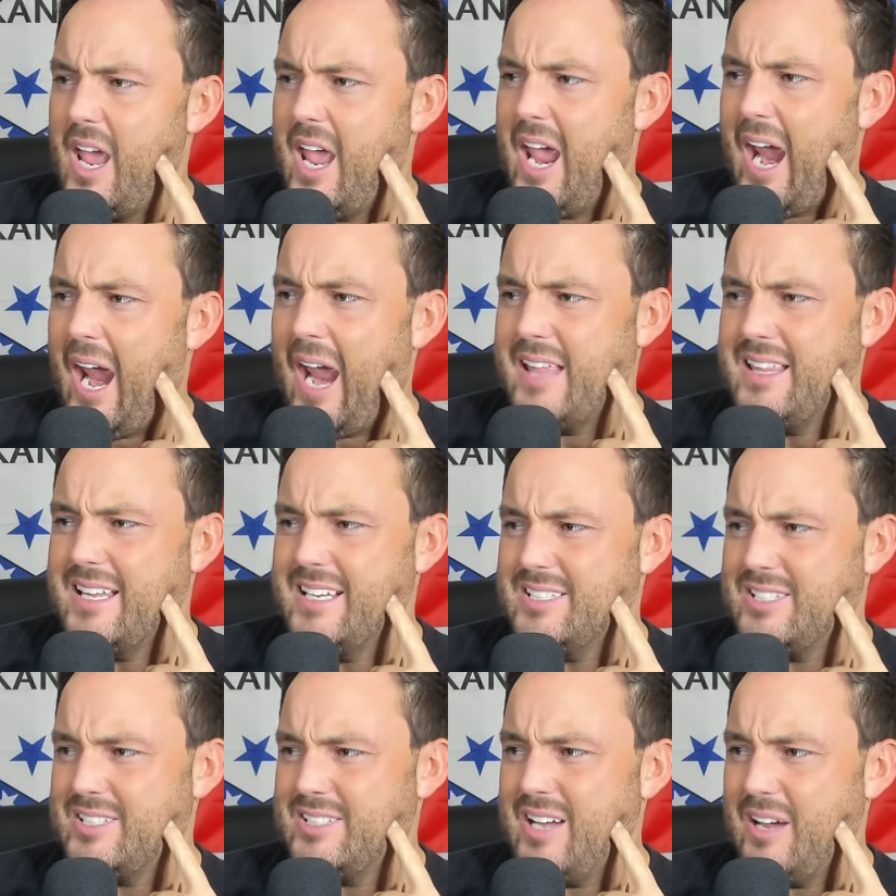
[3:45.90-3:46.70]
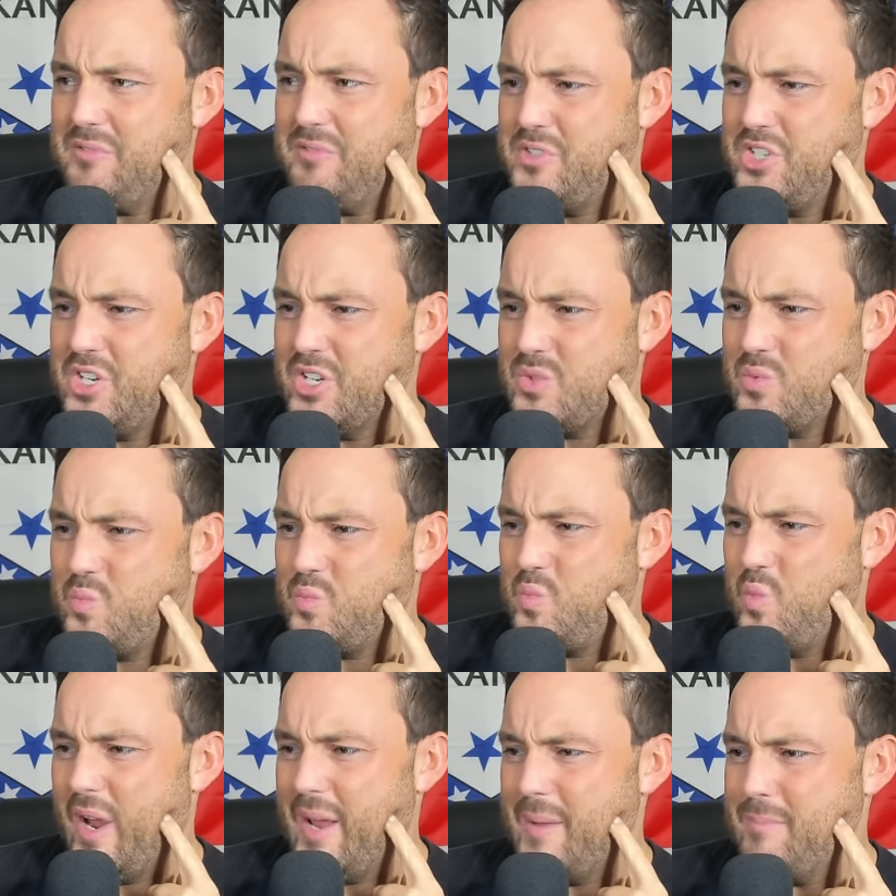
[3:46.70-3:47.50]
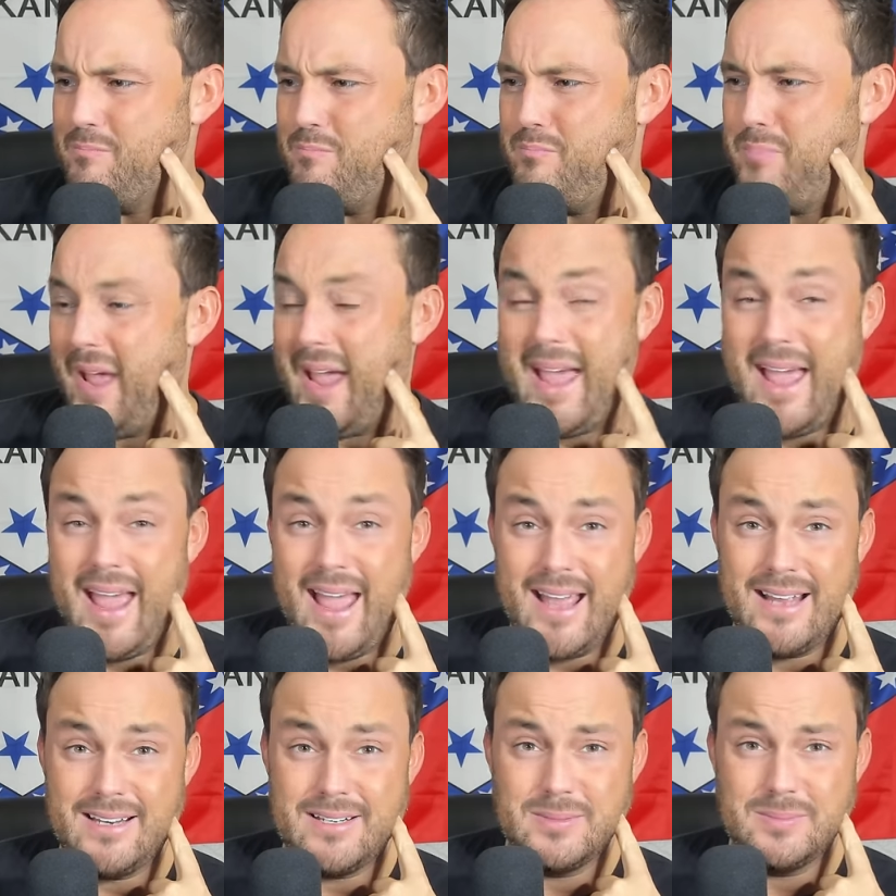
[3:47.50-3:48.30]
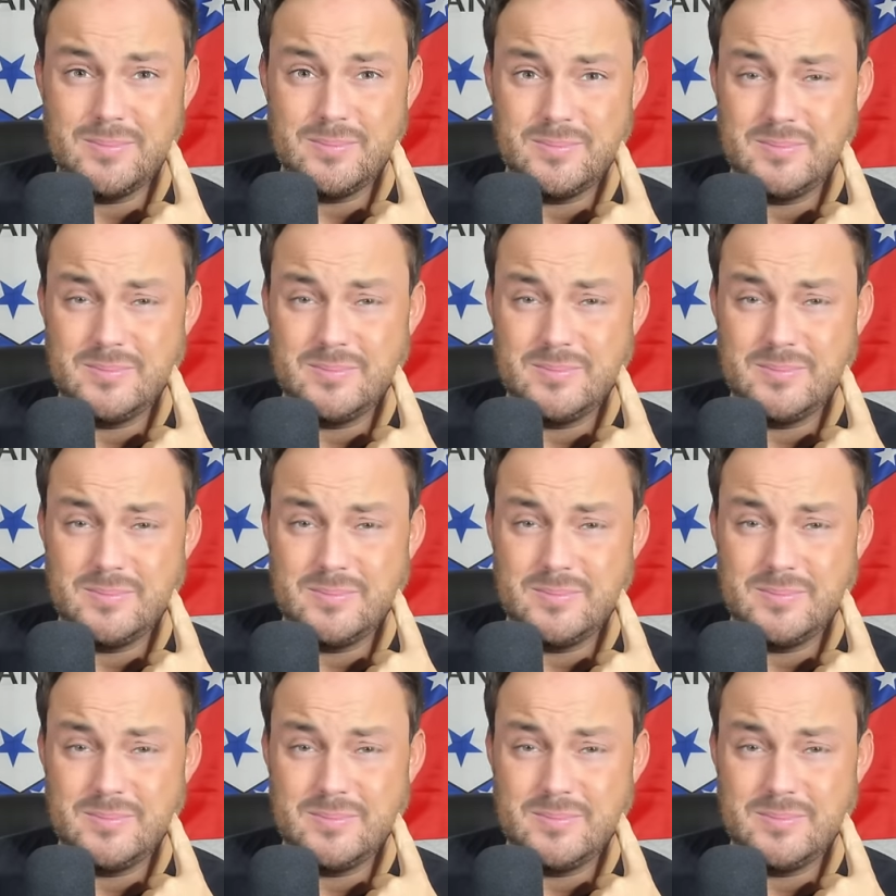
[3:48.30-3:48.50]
And then stuff just went bad.